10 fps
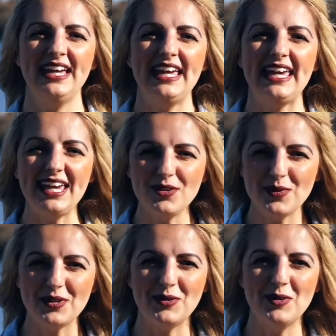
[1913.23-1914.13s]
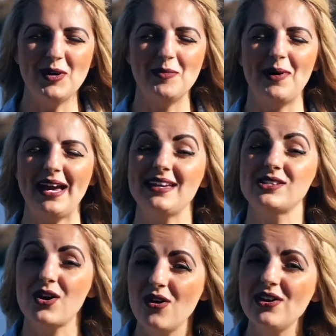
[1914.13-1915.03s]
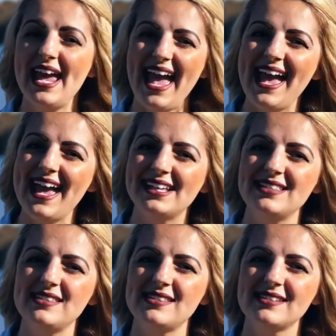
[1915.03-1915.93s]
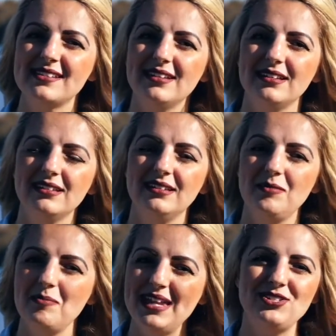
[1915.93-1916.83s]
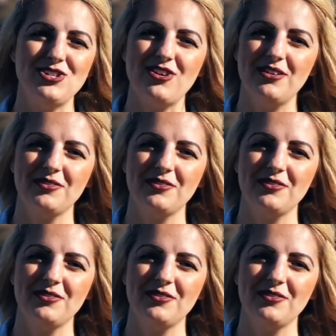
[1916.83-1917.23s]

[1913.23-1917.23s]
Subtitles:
he will, by his own hands, mend you.